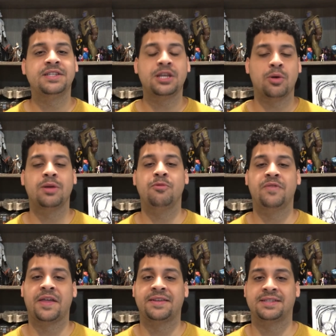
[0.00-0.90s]
This is the only
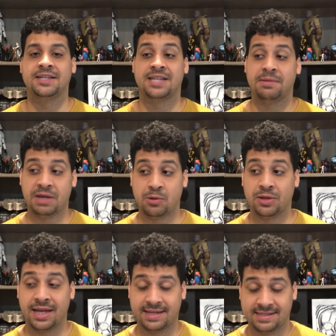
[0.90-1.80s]
movie on this list that I'm
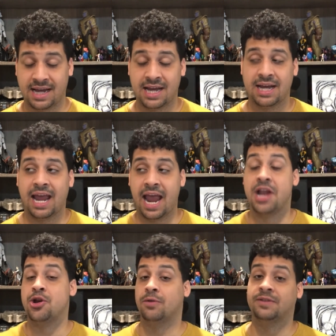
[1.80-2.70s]
equally excited
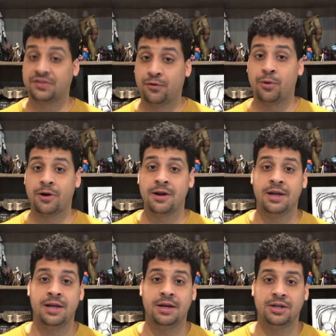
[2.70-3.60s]
and nervous
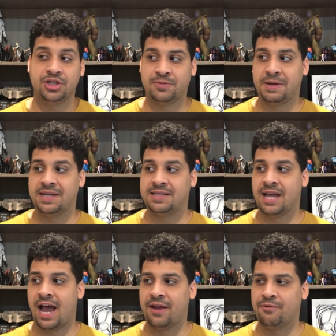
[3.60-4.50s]
for, just
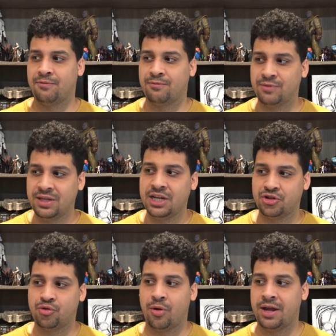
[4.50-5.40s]
because I
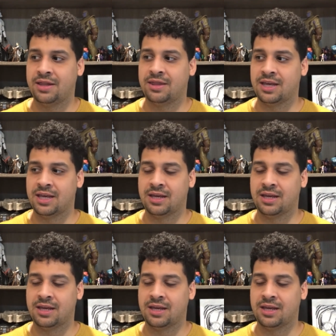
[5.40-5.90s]
really enjoyed